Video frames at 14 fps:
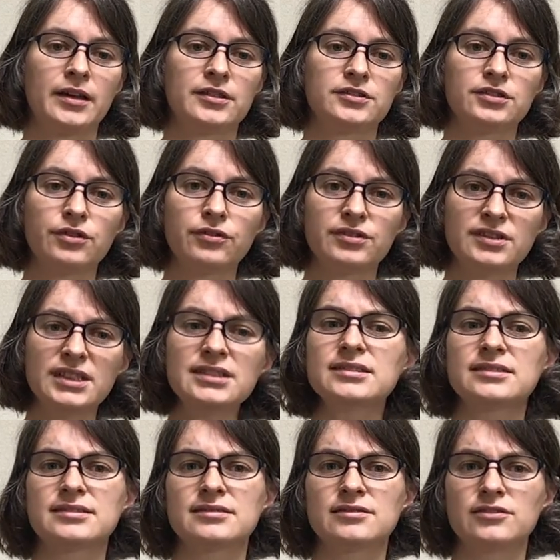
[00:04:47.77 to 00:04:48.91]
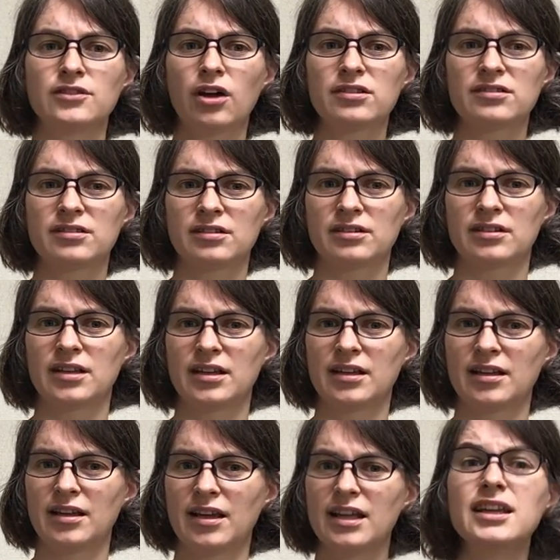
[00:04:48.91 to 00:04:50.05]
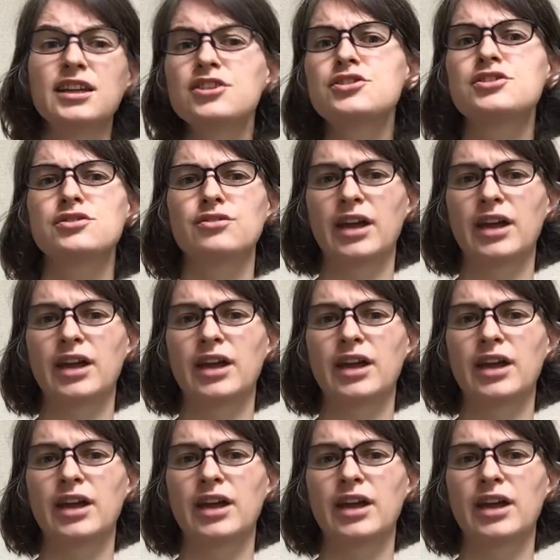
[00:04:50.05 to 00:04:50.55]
So this is not an issue